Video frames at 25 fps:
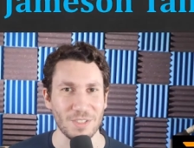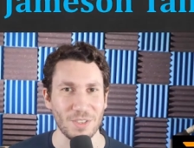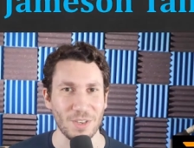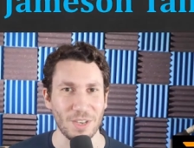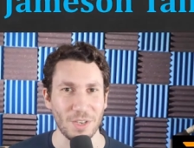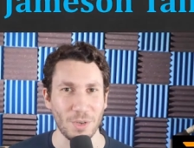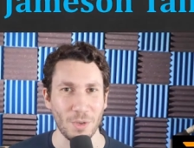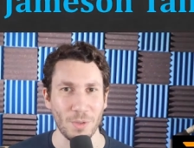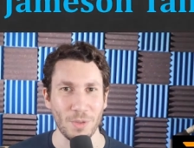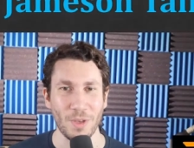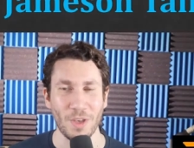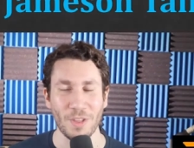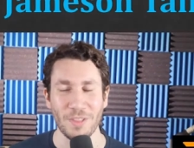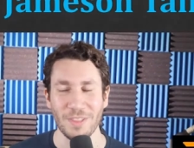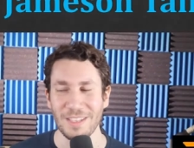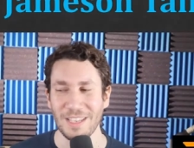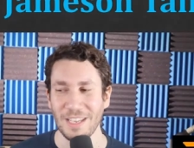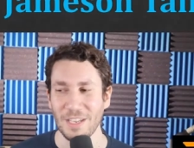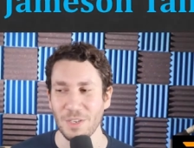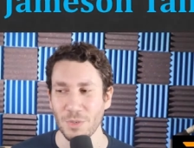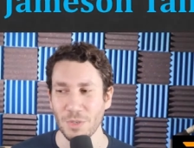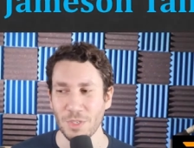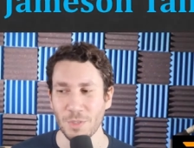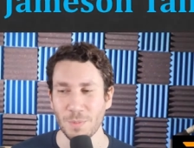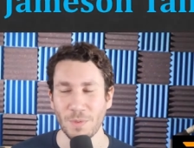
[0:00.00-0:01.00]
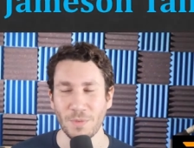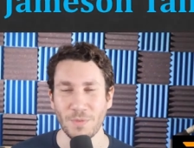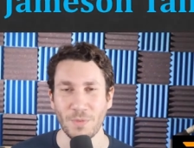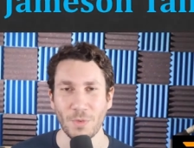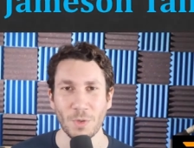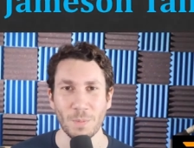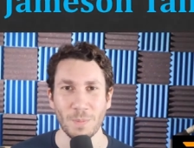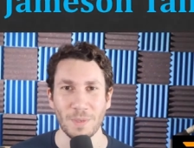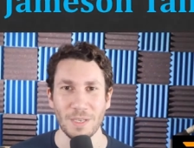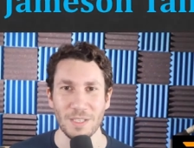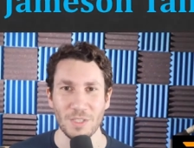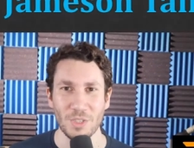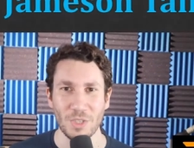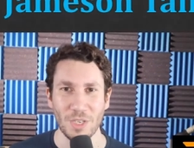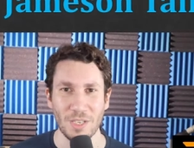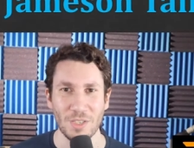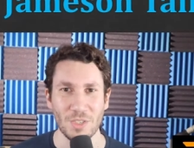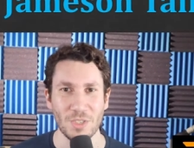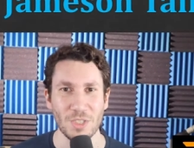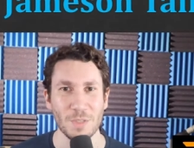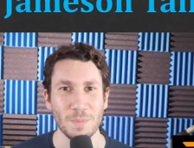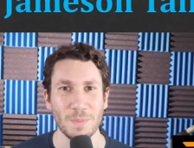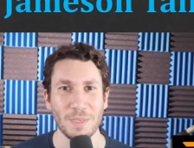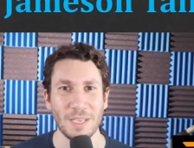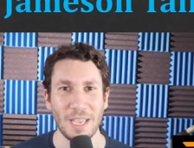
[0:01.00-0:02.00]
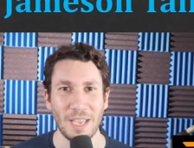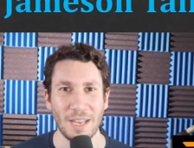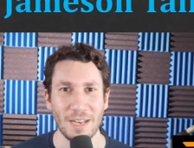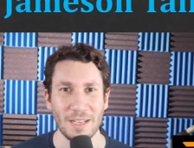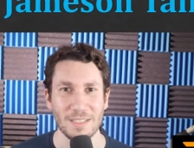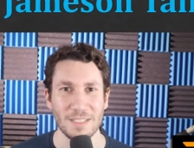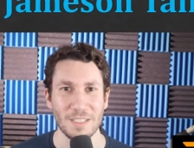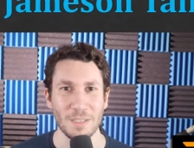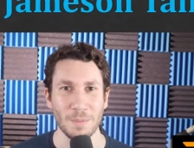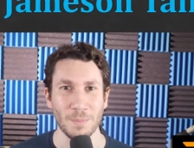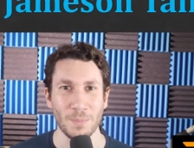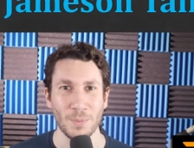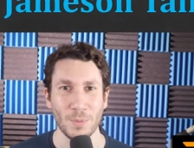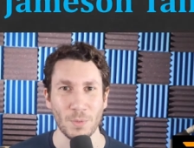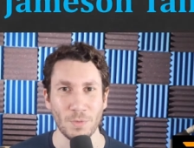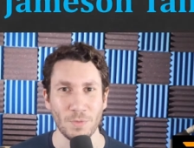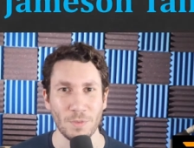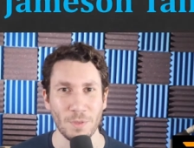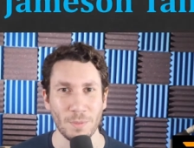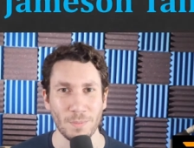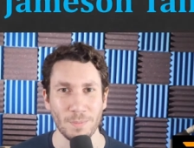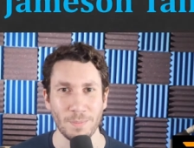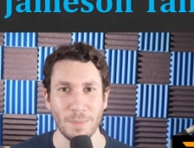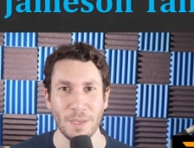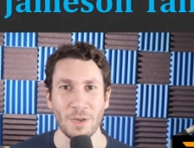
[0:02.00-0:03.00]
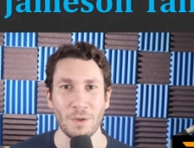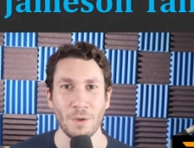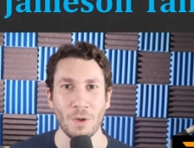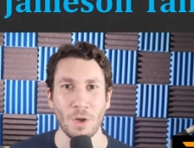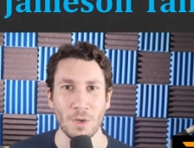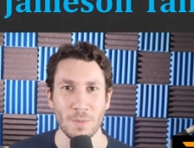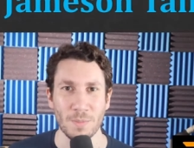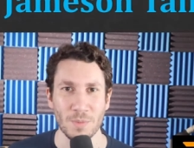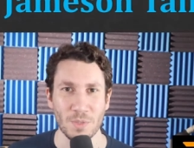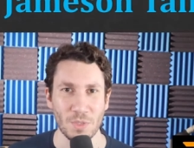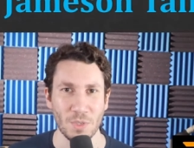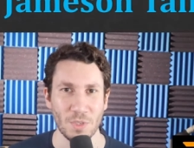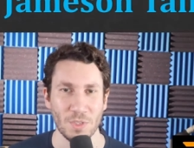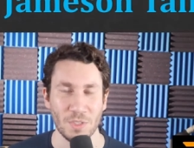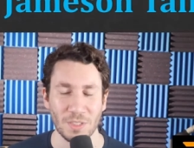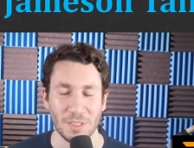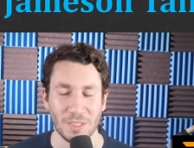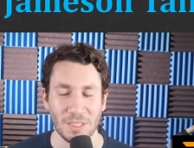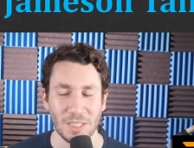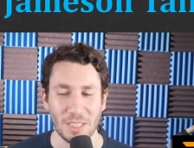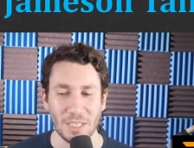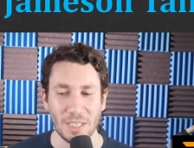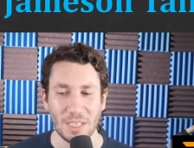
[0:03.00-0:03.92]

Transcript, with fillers: I know uh, the injuries before, but he changed his mechanics. He improved them, better arm circle.